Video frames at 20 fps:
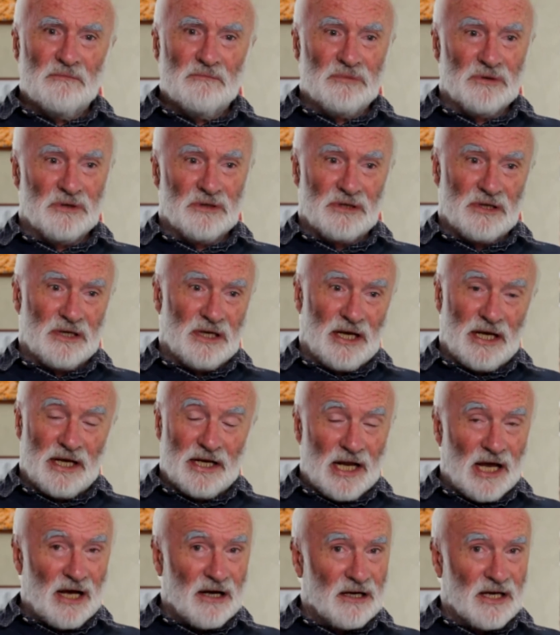But
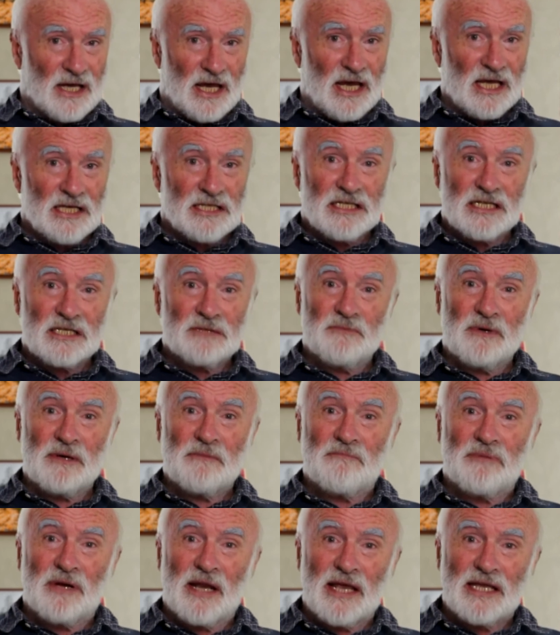in our case, it's
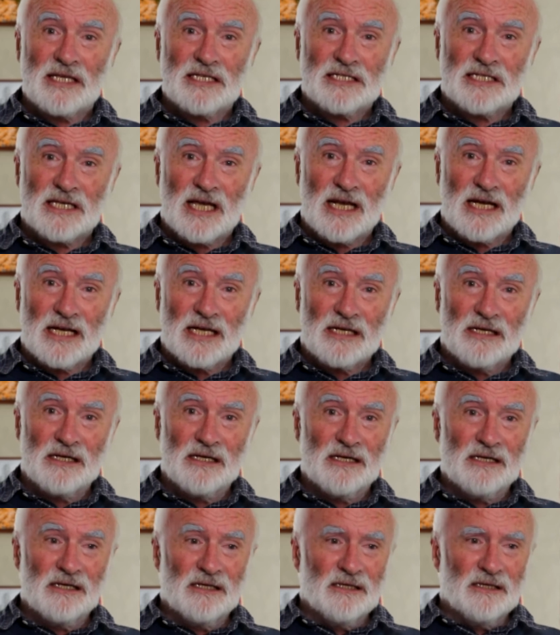been plain
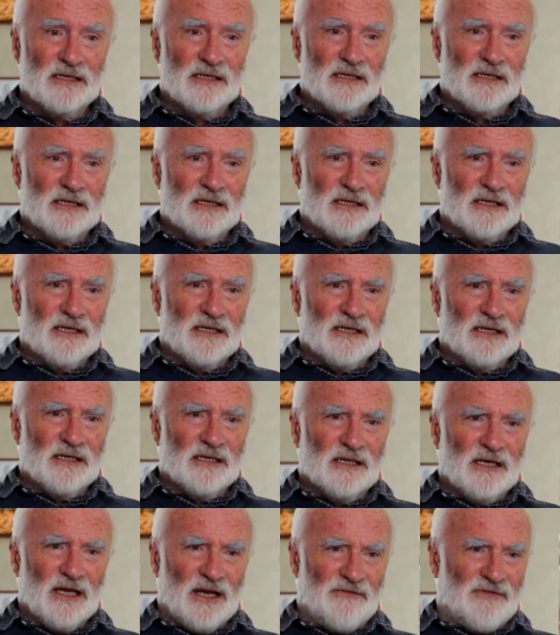sailing.
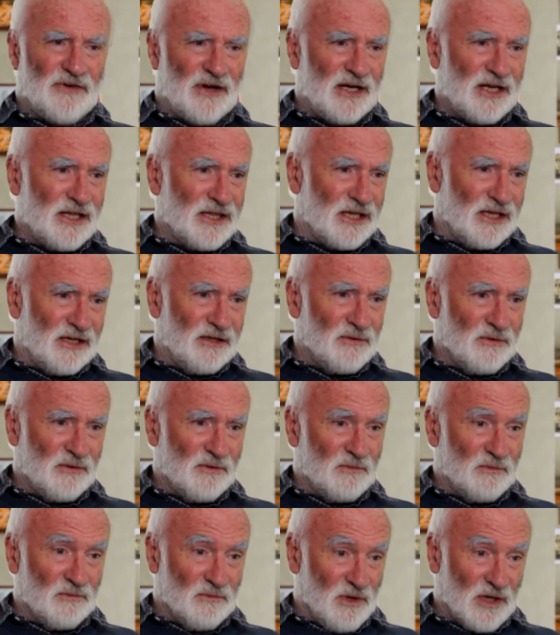If
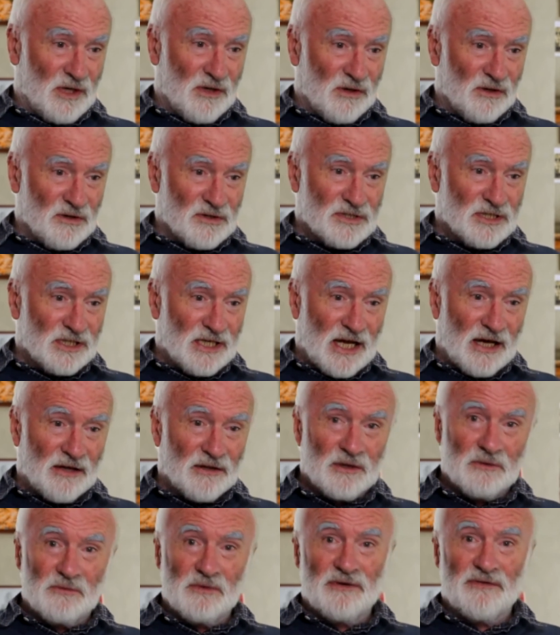anything, we're closer now
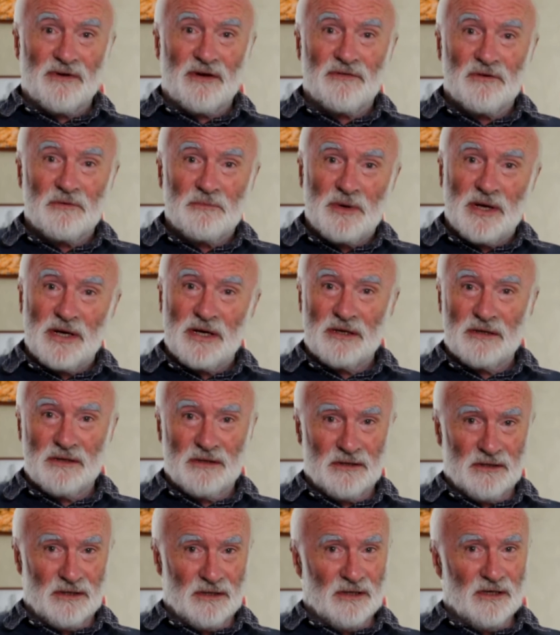than we've ever
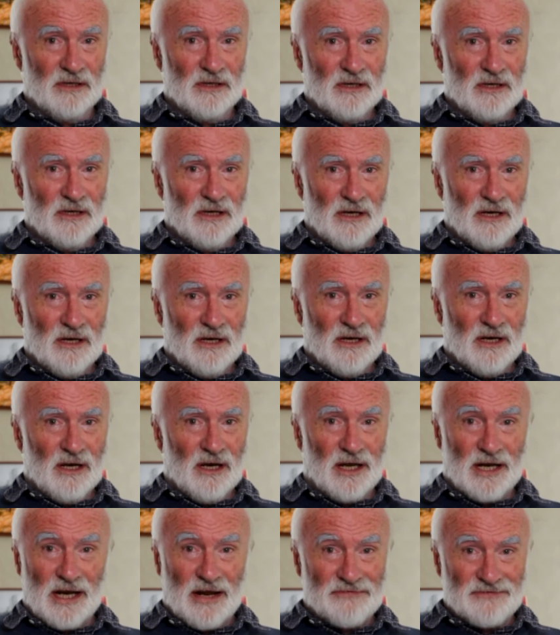been.
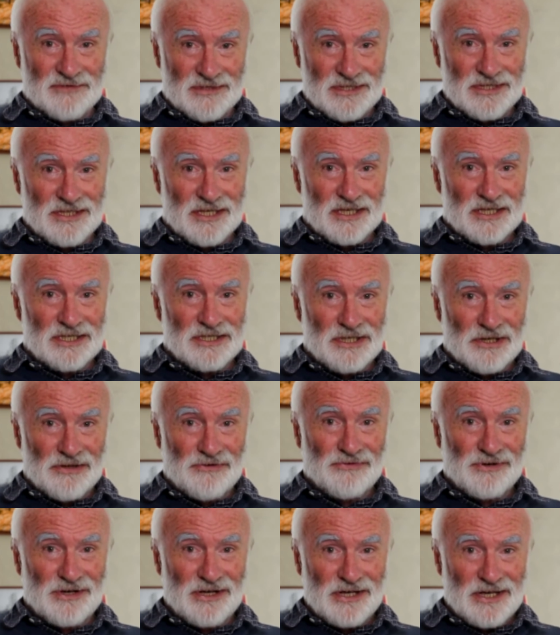And after
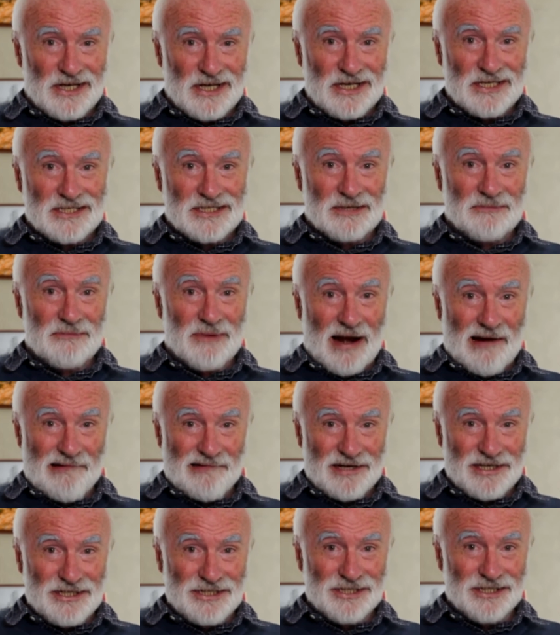63 years of
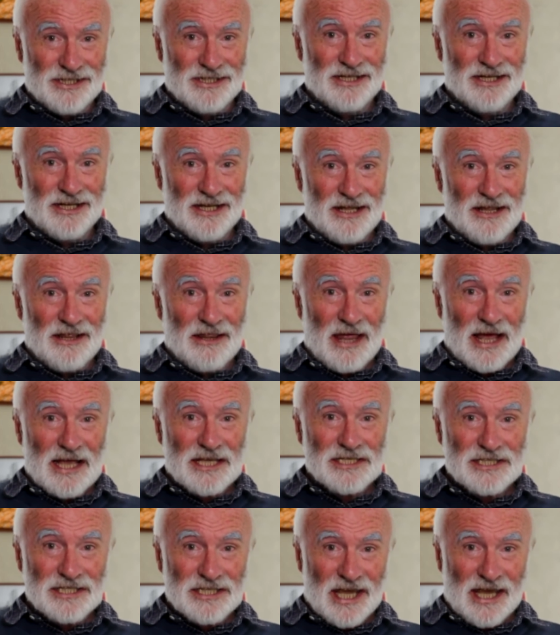marriage,
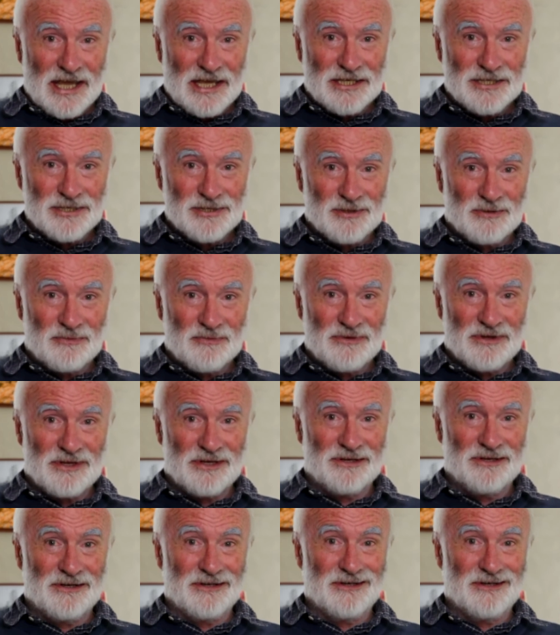that's saying something.